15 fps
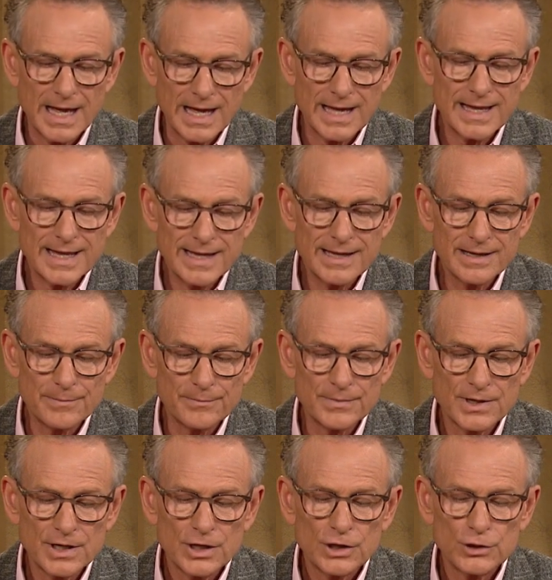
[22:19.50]
I
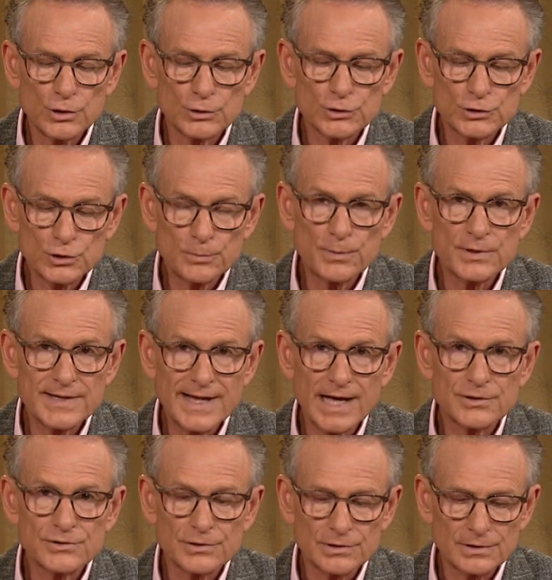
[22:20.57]
am your
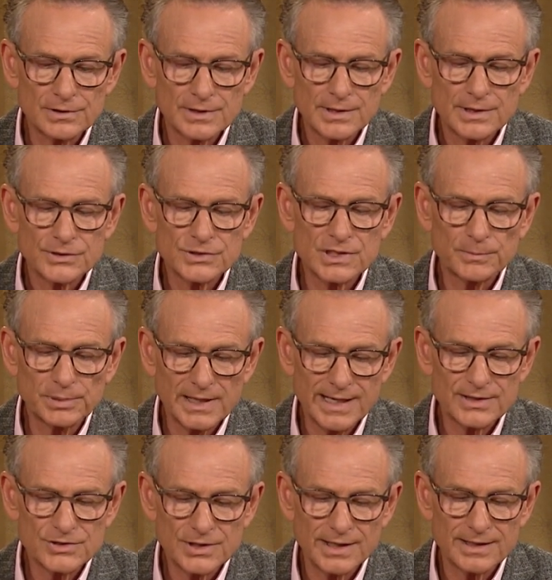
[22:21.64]
supernatural
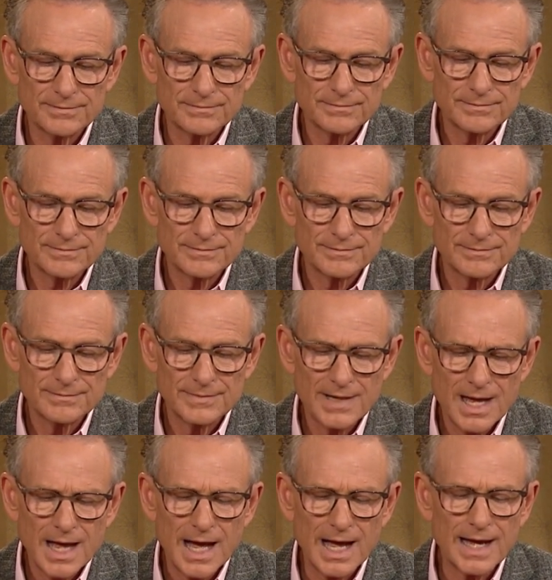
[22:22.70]
supply chain.
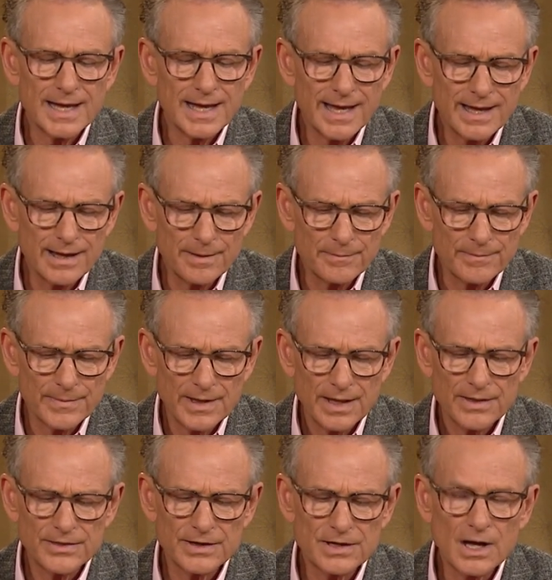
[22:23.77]
I am
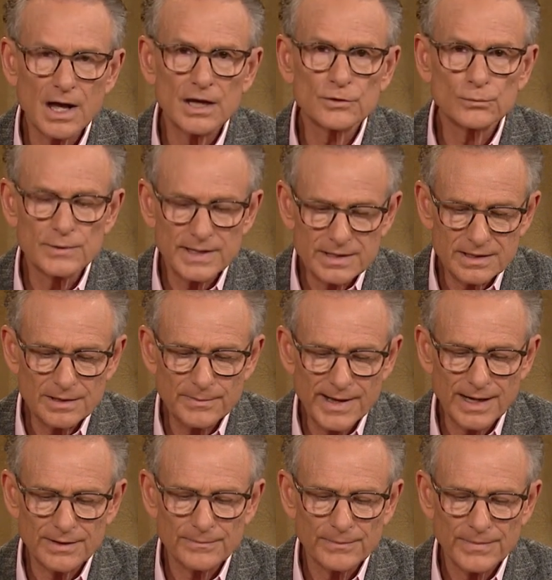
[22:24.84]
the God written
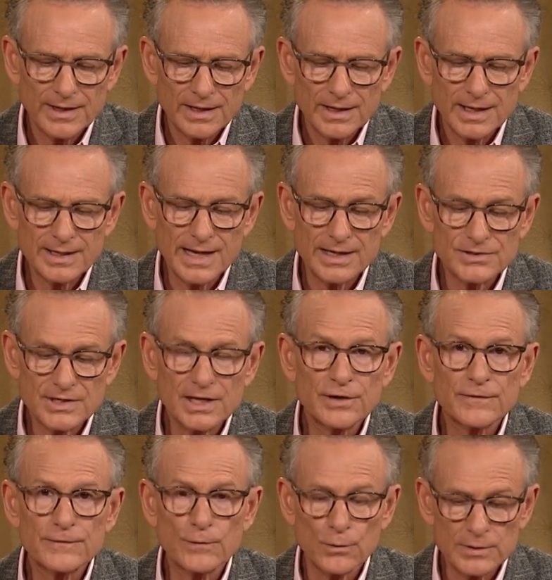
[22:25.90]
about in
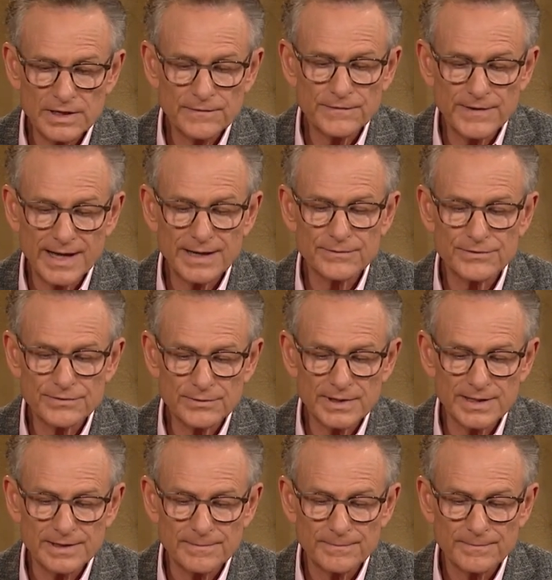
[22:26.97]
Isaiah 45
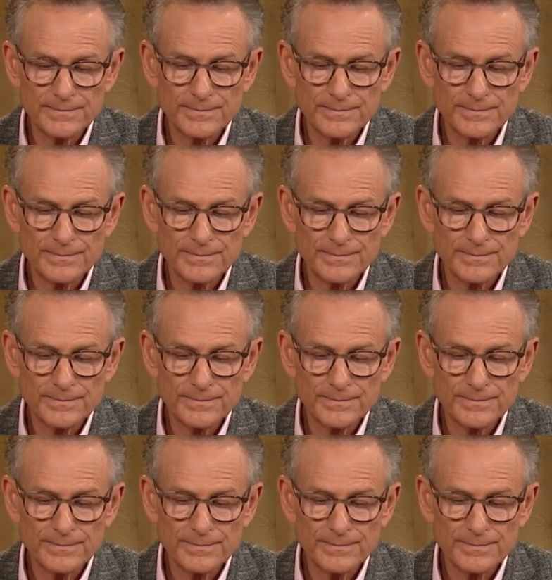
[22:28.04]
3